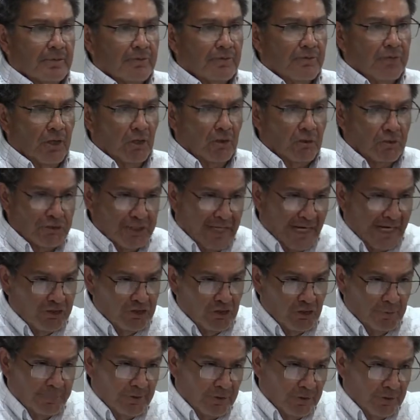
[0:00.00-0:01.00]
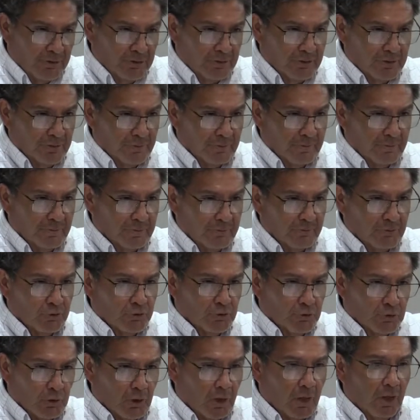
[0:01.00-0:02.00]
Those attributes
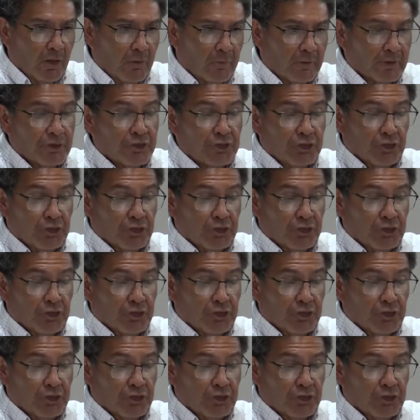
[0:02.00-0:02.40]
draw us,